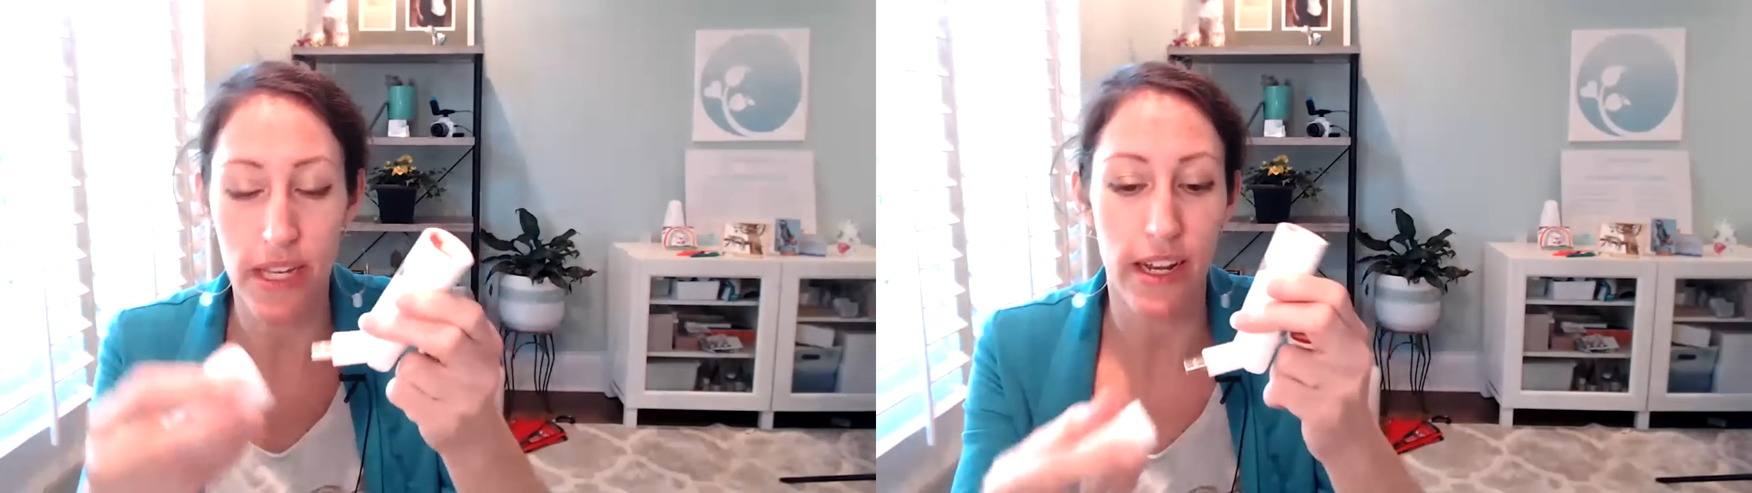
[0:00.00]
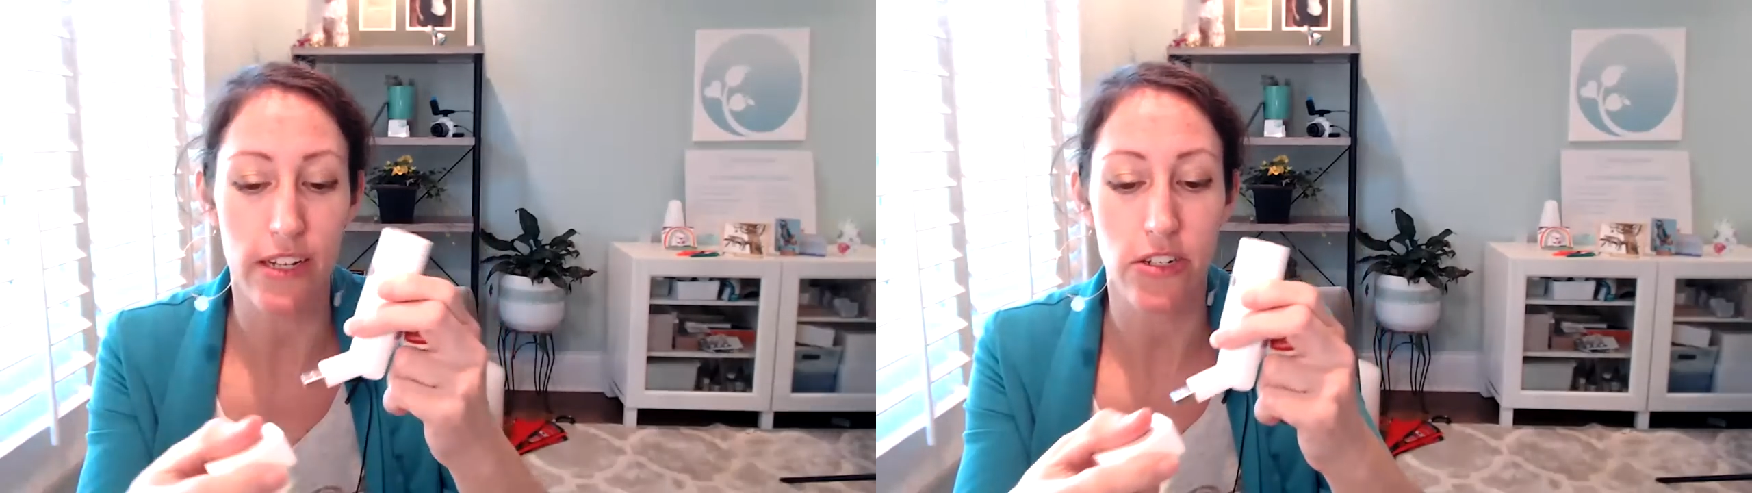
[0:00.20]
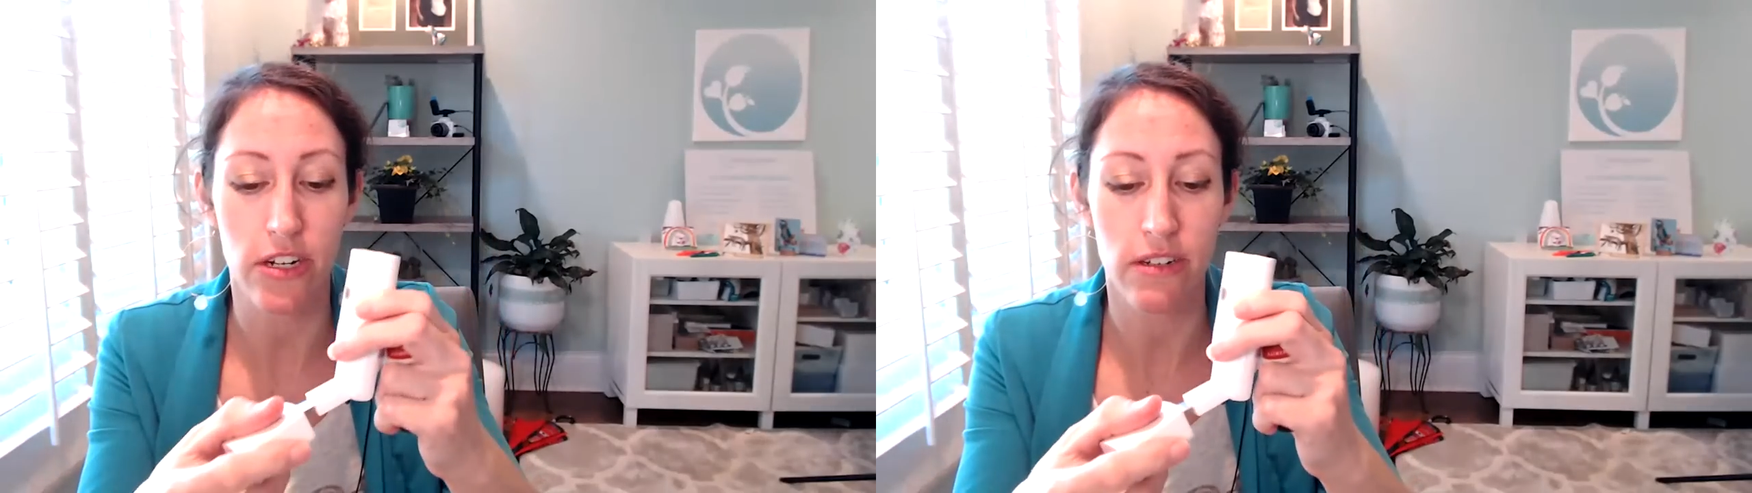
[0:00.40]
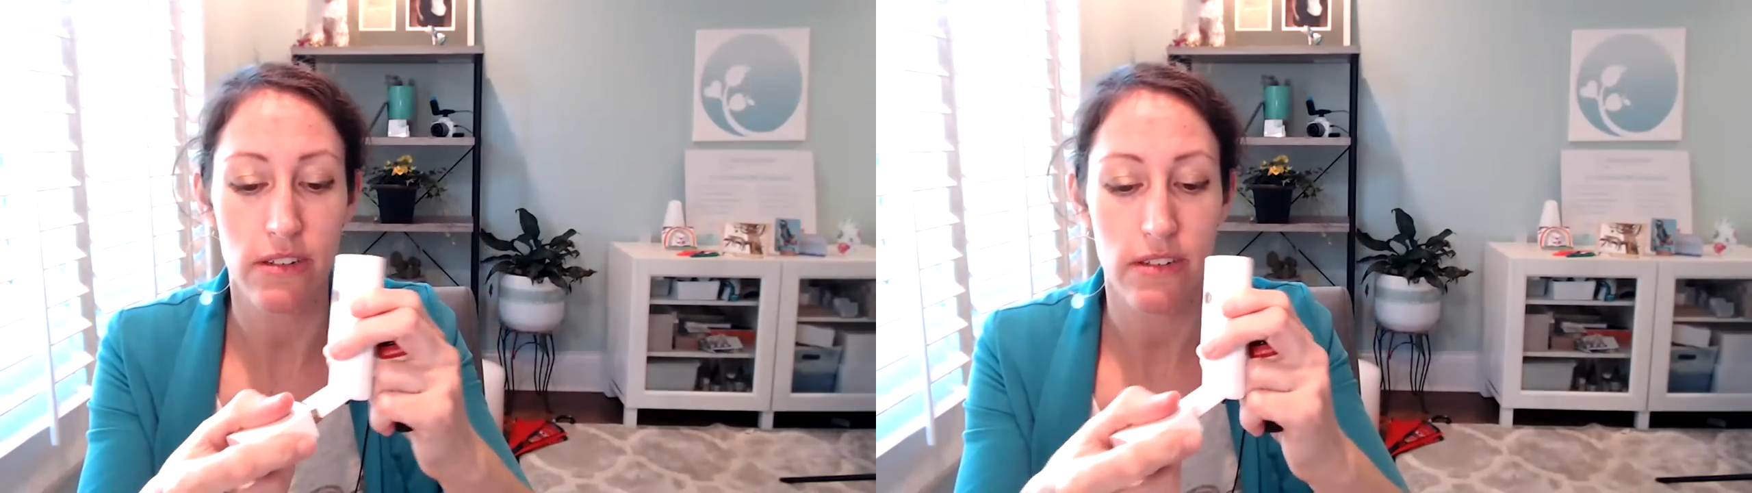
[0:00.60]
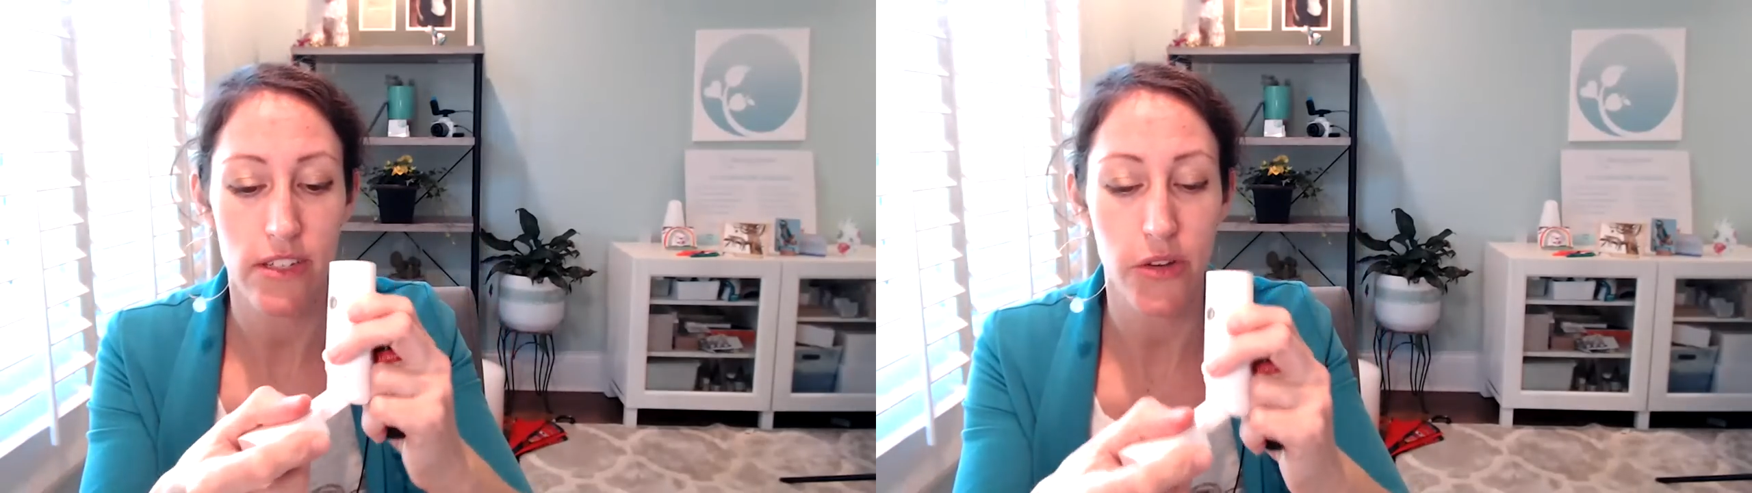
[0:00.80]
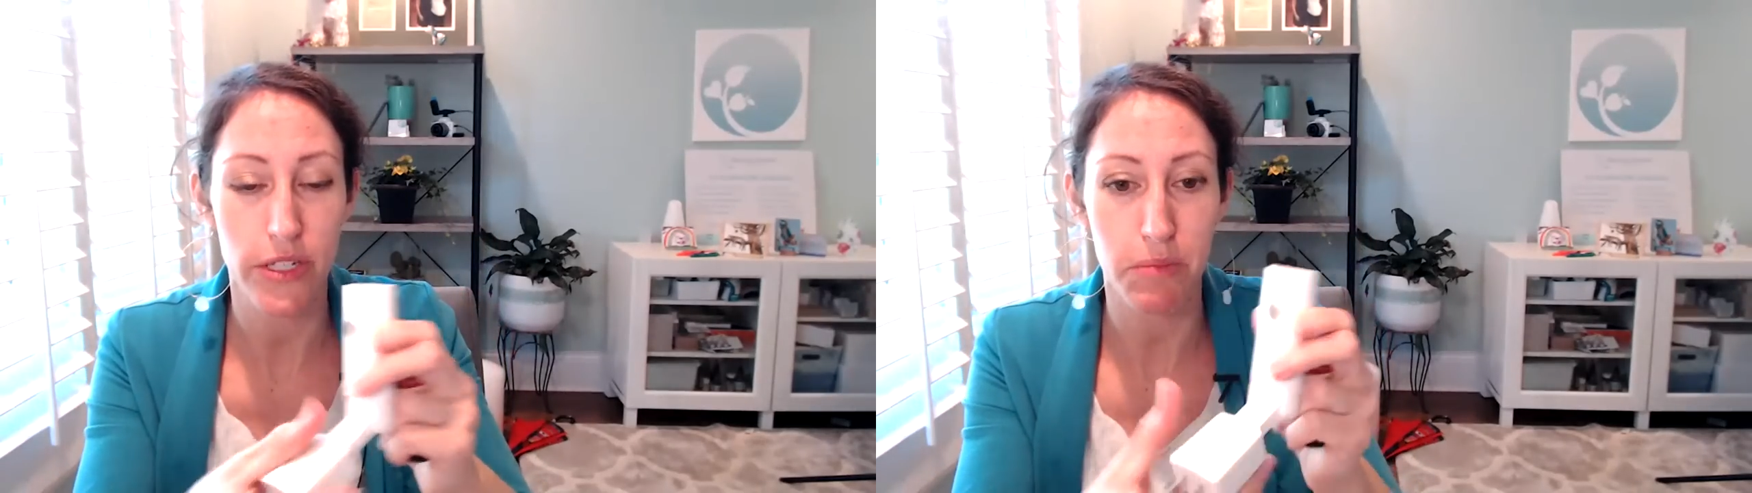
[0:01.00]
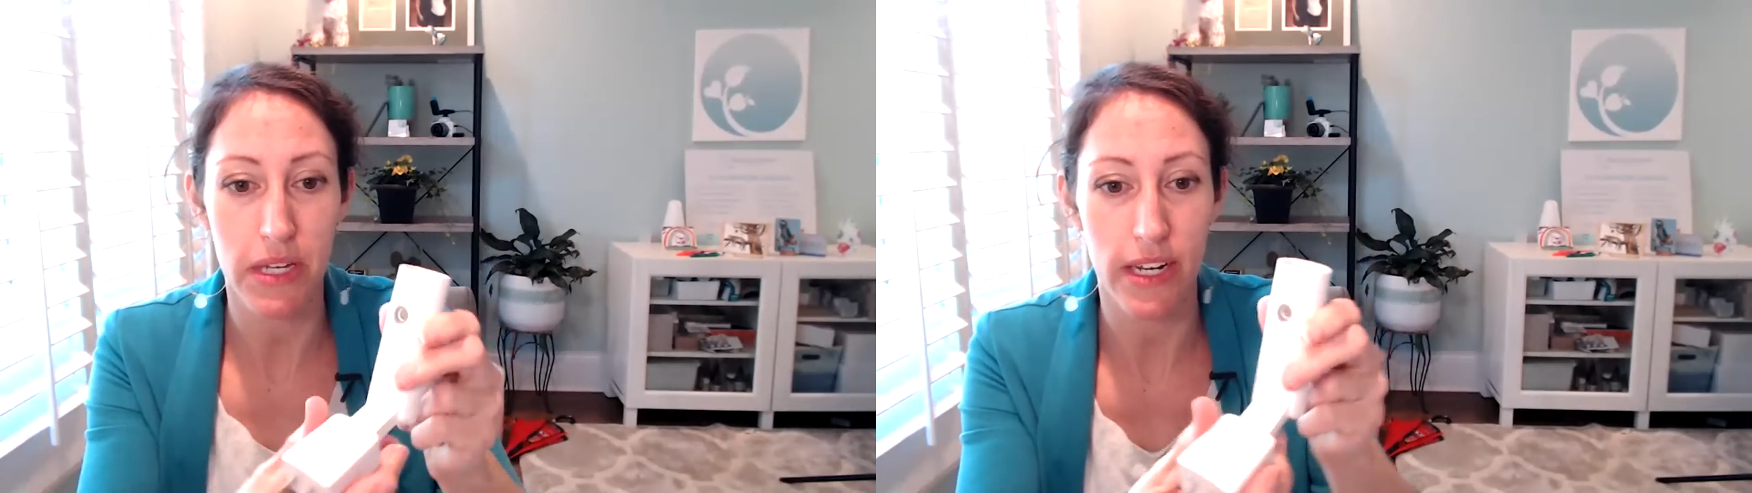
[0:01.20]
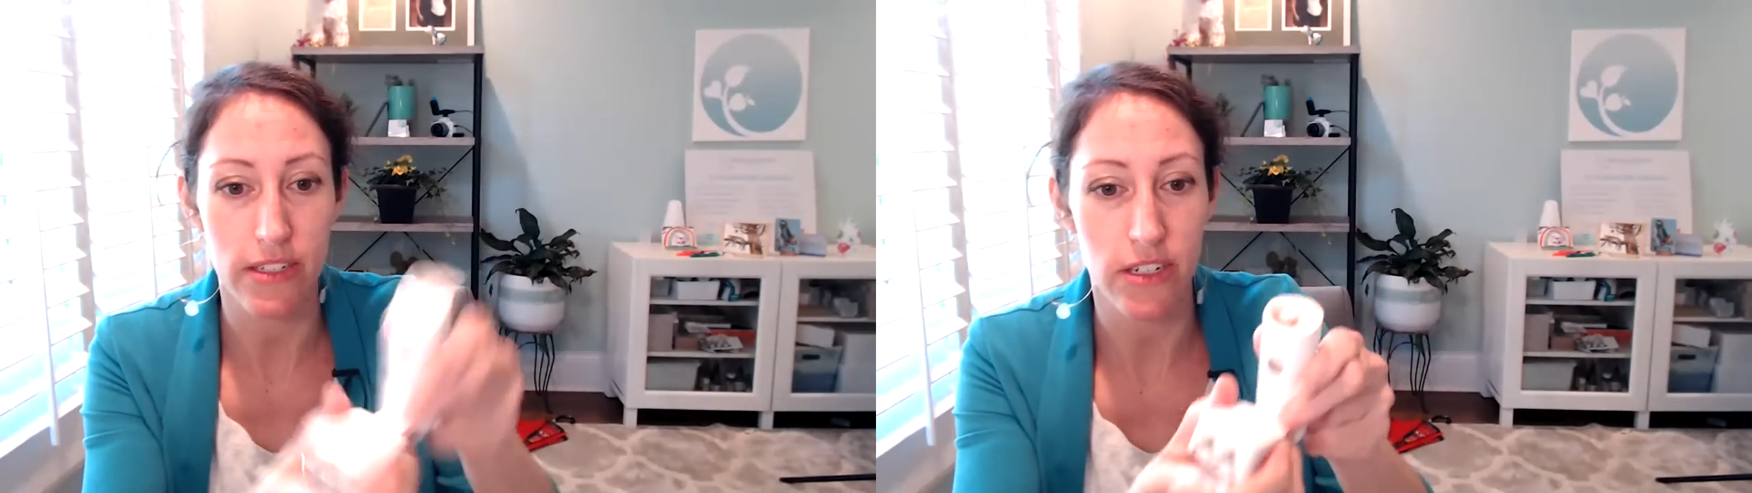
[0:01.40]
connector,
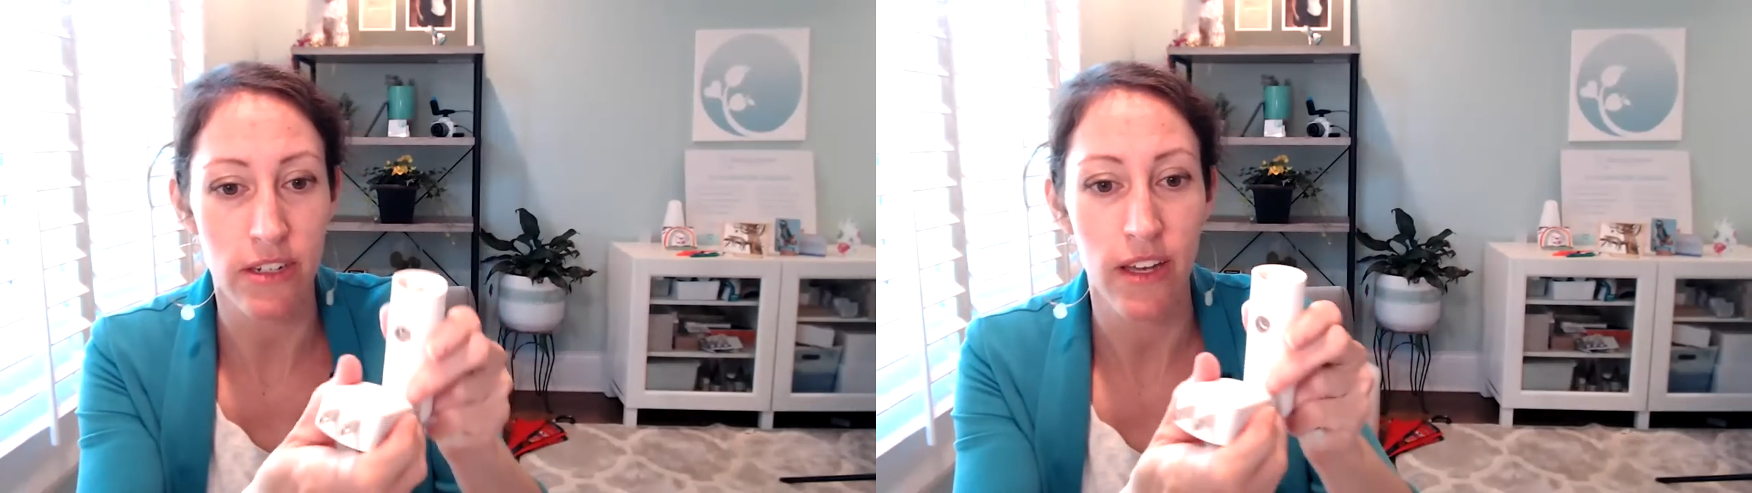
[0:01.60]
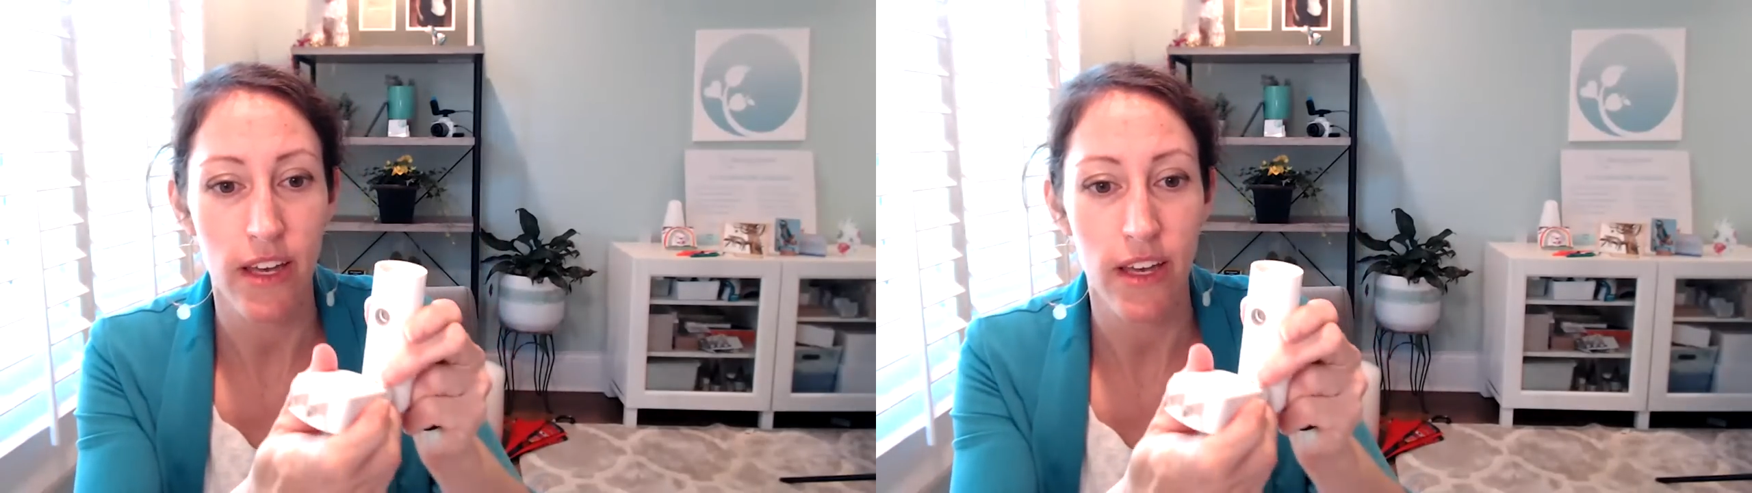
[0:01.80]
USB connector.